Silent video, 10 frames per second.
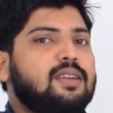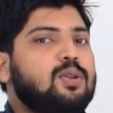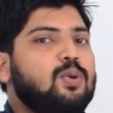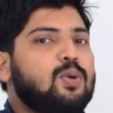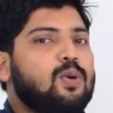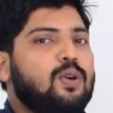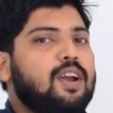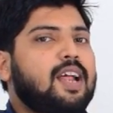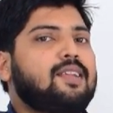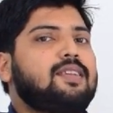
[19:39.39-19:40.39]
two
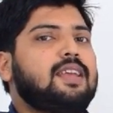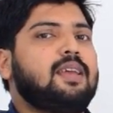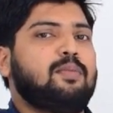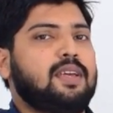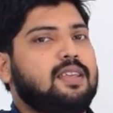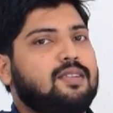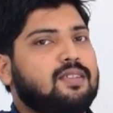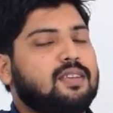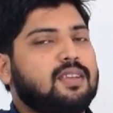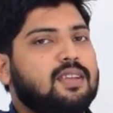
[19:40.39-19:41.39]
contrasting
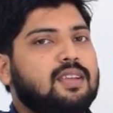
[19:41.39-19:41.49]
images